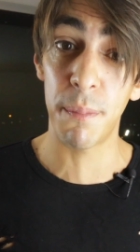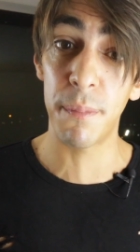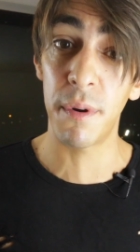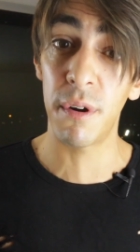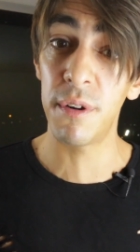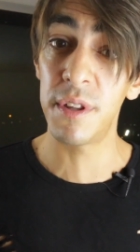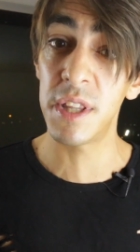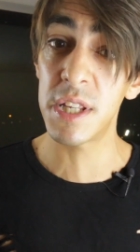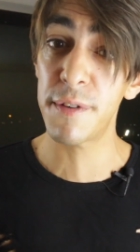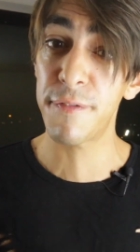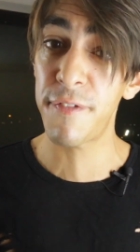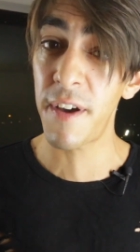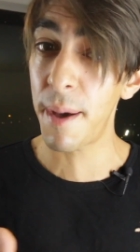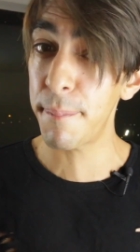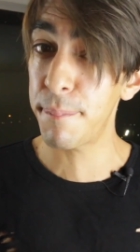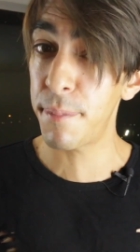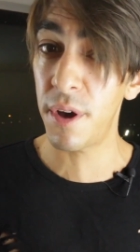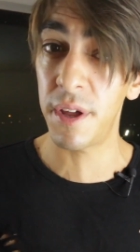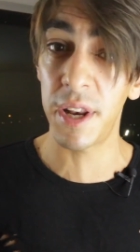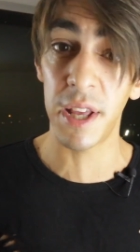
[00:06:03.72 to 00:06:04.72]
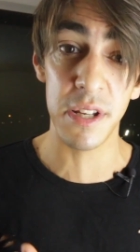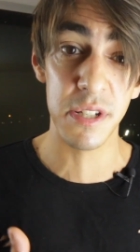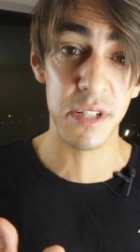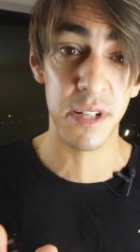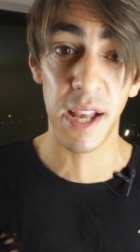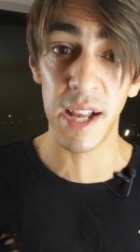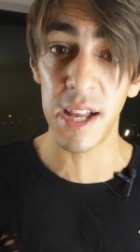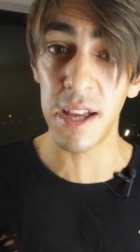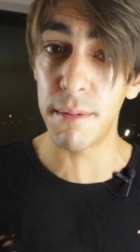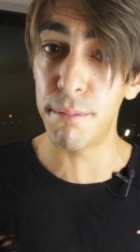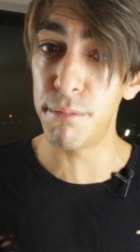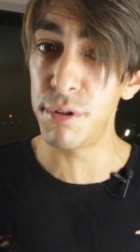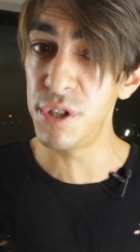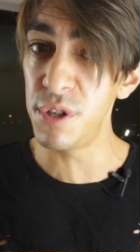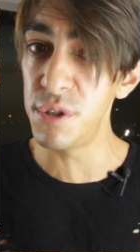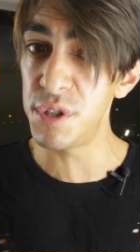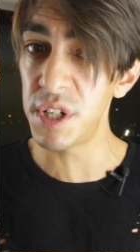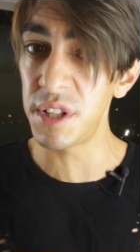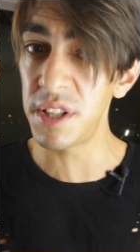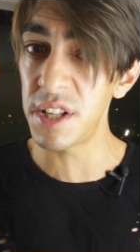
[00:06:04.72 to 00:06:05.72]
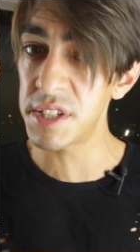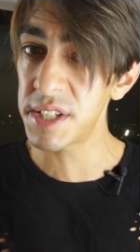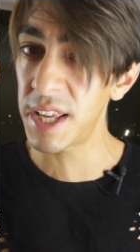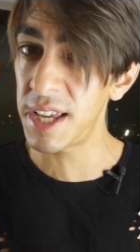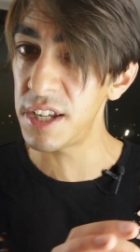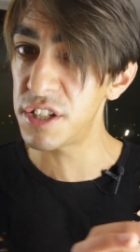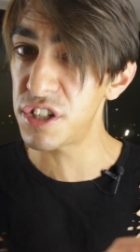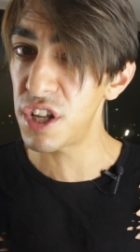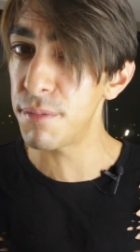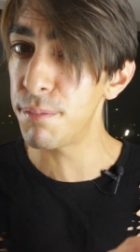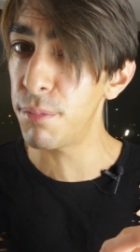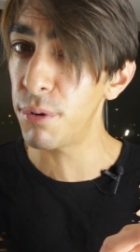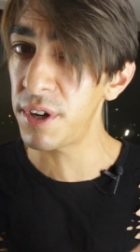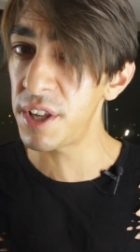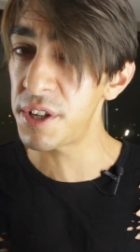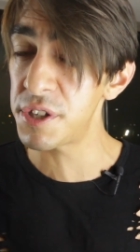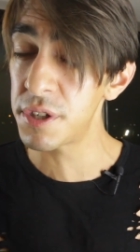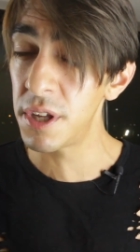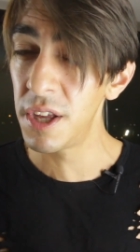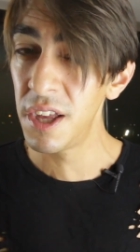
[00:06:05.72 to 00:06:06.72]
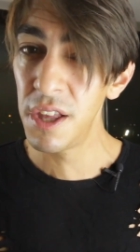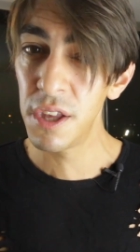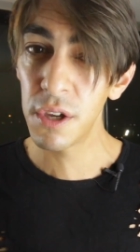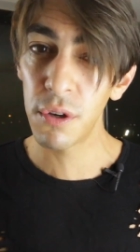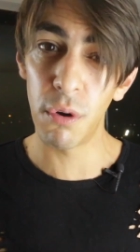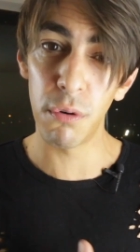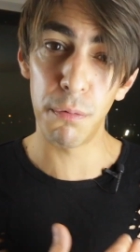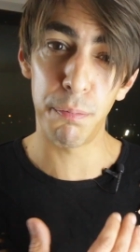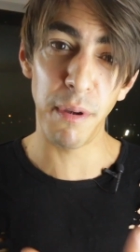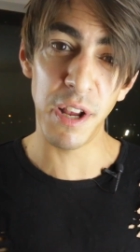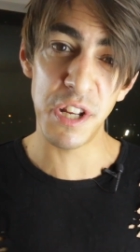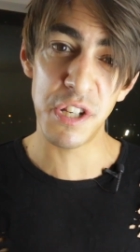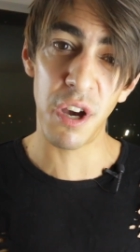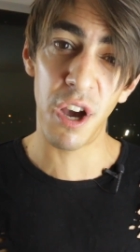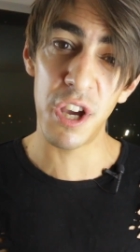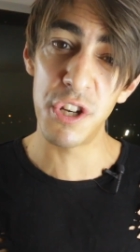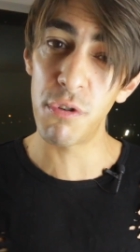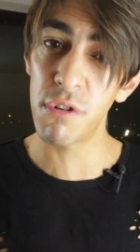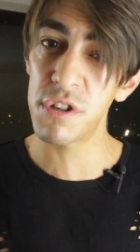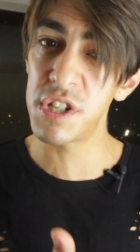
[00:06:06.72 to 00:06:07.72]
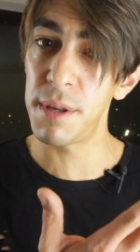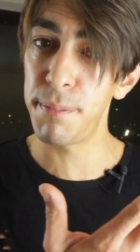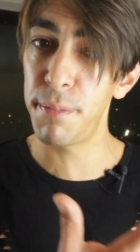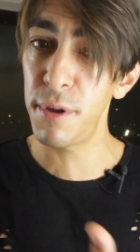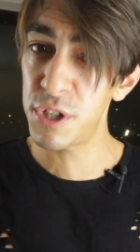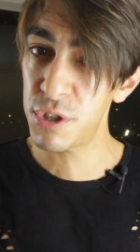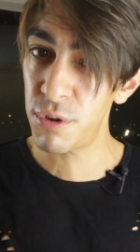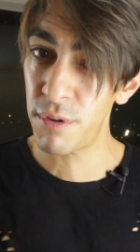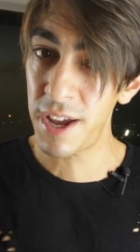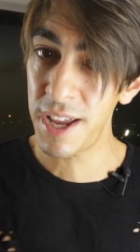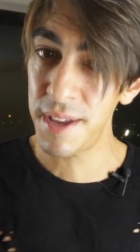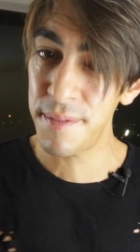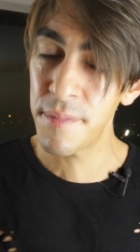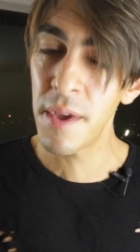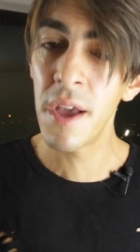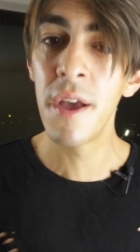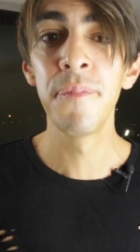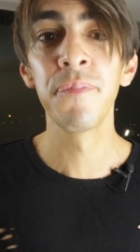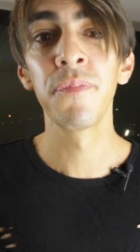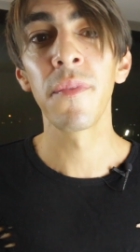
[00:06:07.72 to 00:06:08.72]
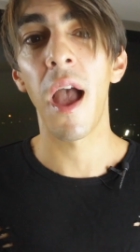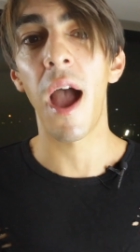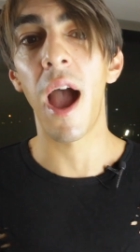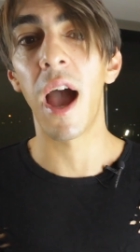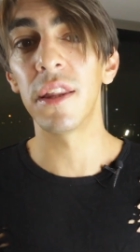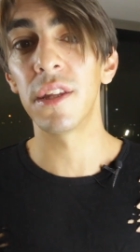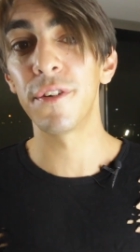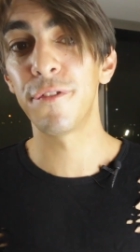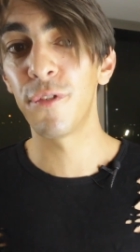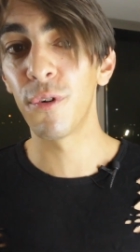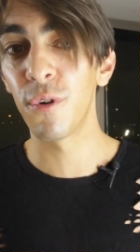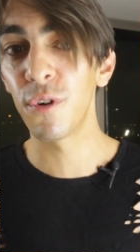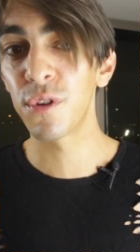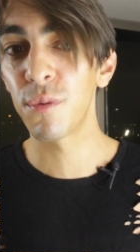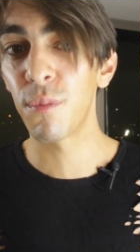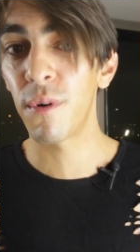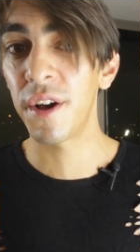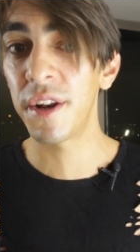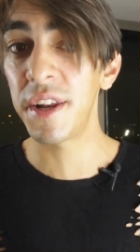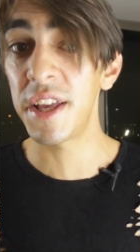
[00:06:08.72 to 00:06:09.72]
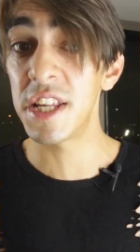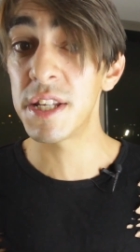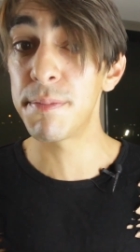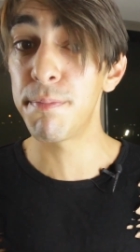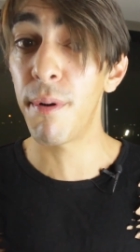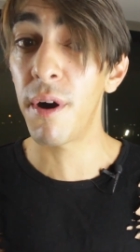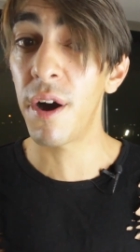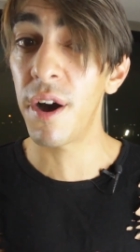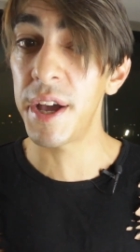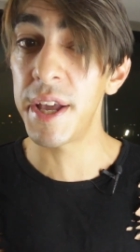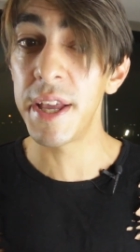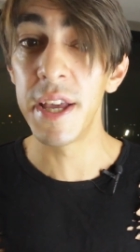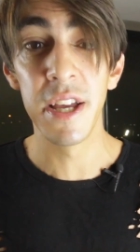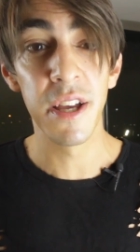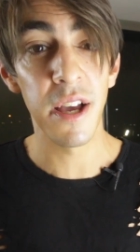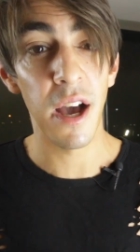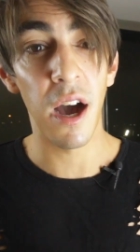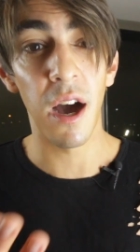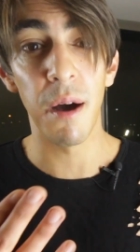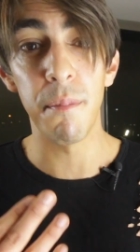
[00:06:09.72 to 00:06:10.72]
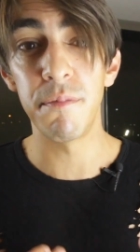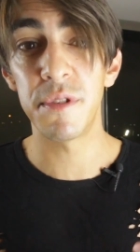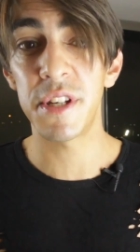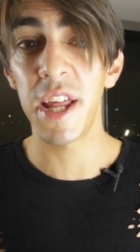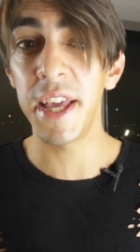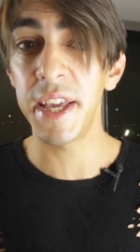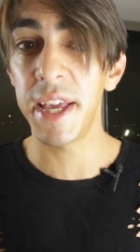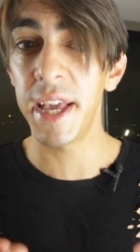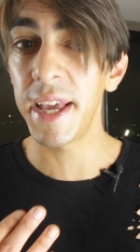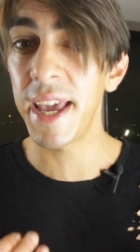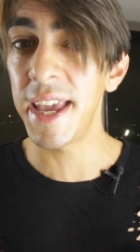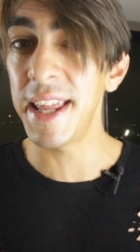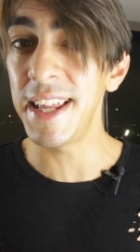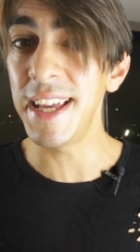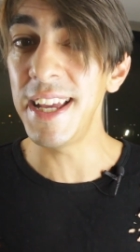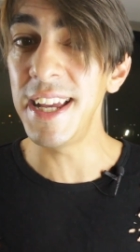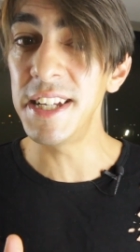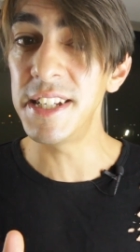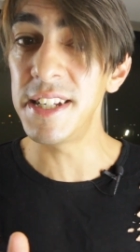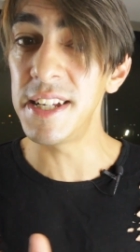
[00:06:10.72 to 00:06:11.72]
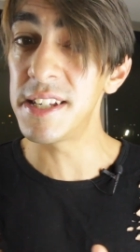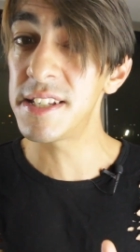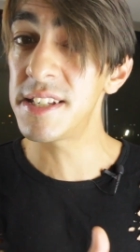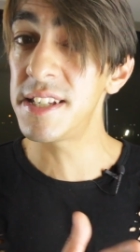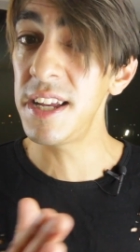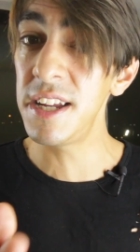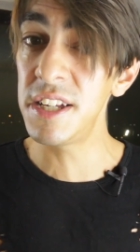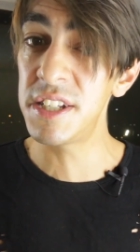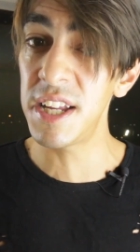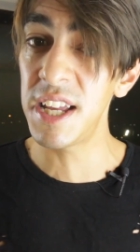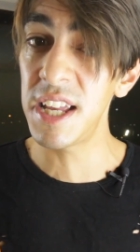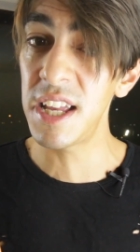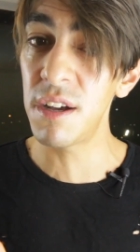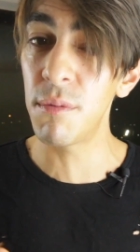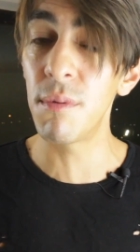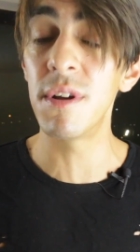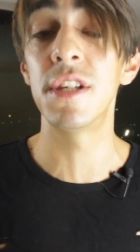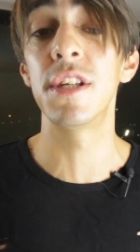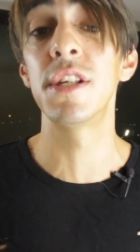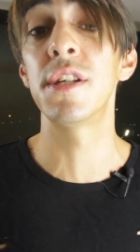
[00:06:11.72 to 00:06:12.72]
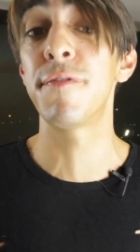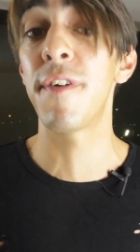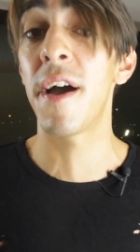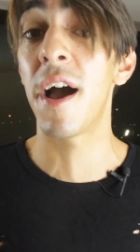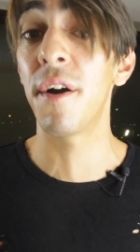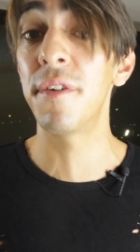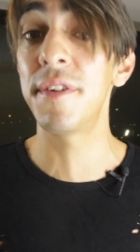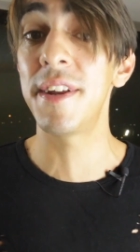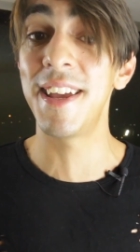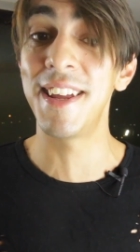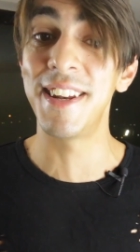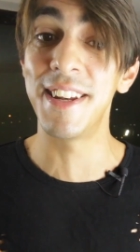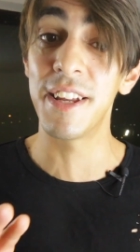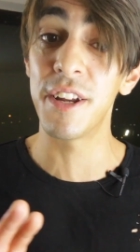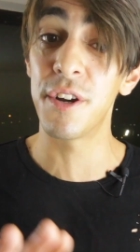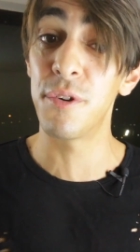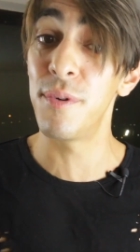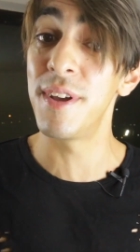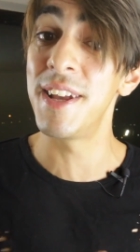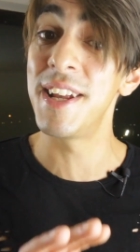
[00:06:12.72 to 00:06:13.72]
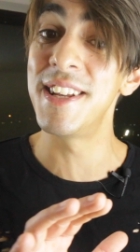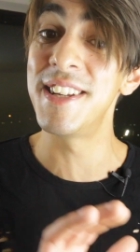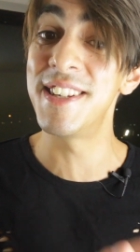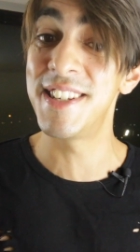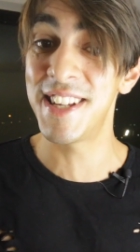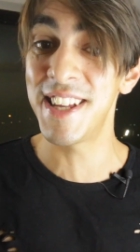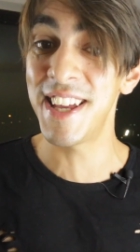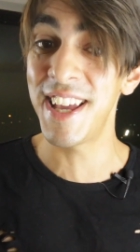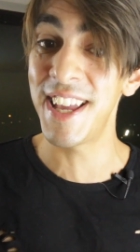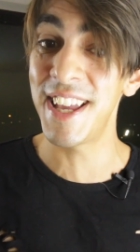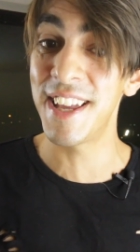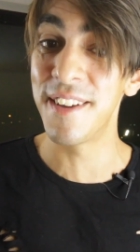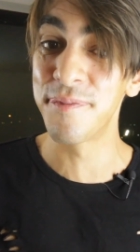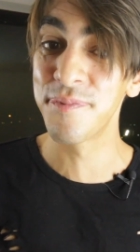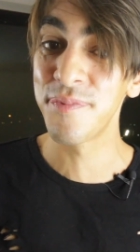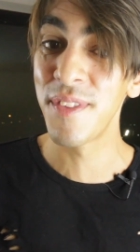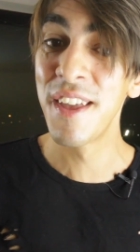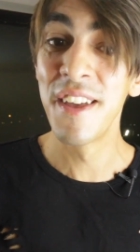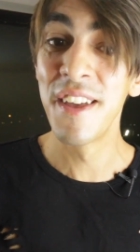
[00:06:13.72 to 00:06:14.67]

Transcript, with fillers: when we're in this fat burning state and producing these ketone bodies called beta hydroxybutyrate. And the fourth one is by um, taking in EGCG, which is found in green tea.